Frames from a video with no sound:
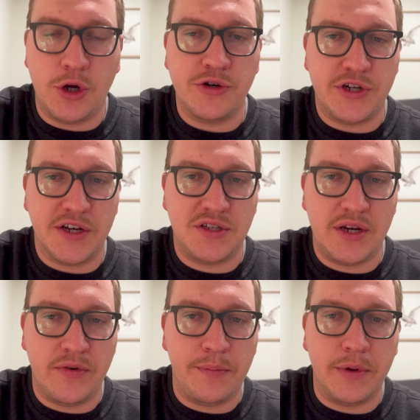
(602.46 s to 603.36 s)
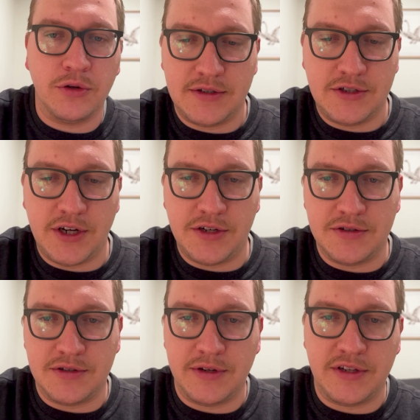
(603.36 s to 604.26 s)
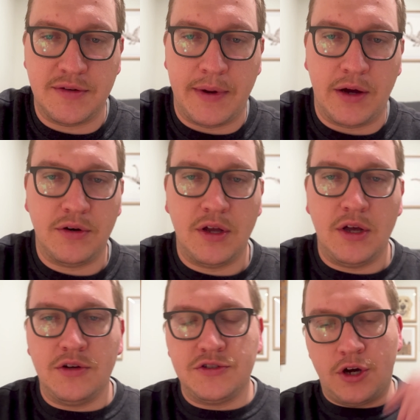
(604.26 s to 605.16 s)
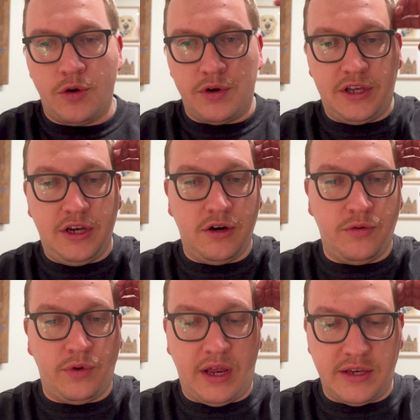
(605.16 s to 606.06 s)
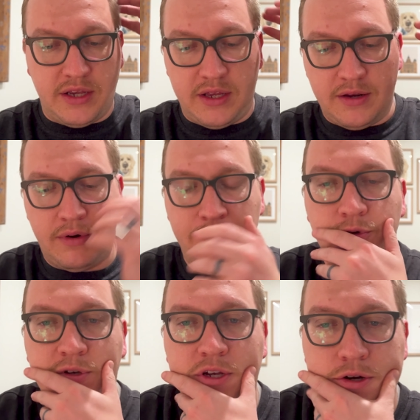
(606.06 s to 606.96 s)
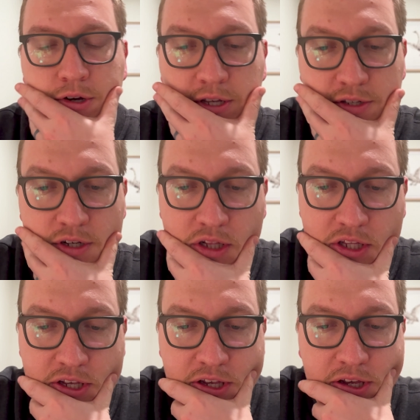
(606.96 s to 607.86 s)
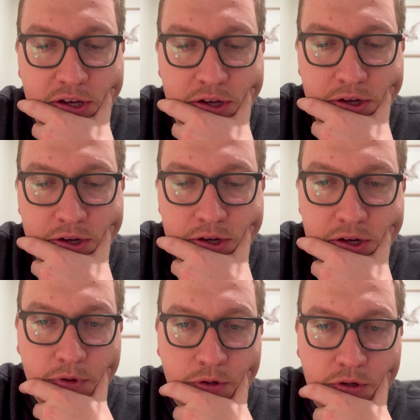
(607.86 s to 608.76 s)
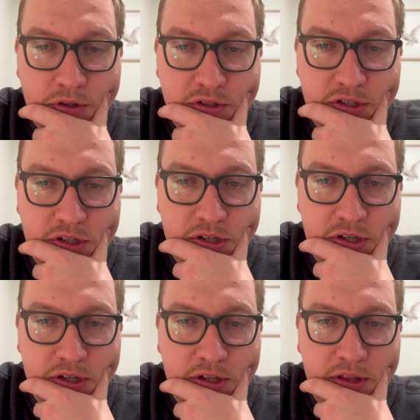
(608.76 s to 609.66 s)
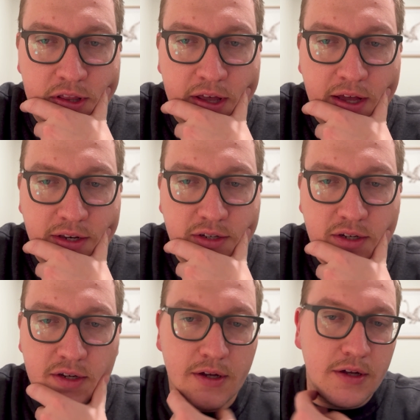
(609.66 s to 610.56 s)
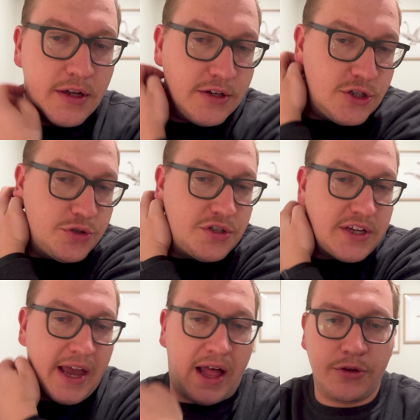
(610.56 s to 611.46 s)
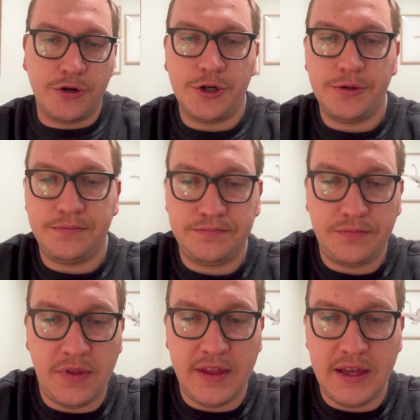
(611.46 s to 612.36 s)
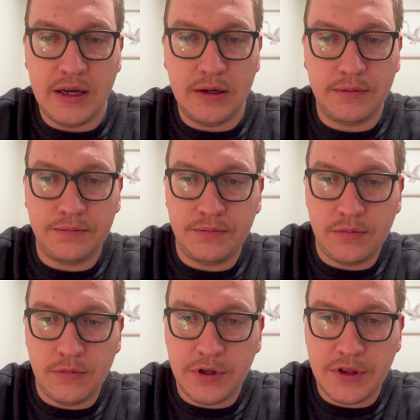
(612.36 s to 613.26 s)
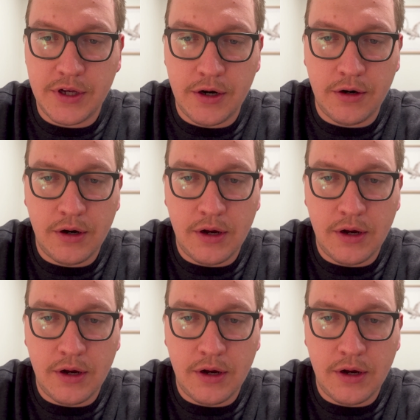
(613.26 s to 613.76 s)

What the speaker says: go adjust it if a bill changes its amount. So here, what I'm doing here is clicking. You can see that it shows this calendar thing right there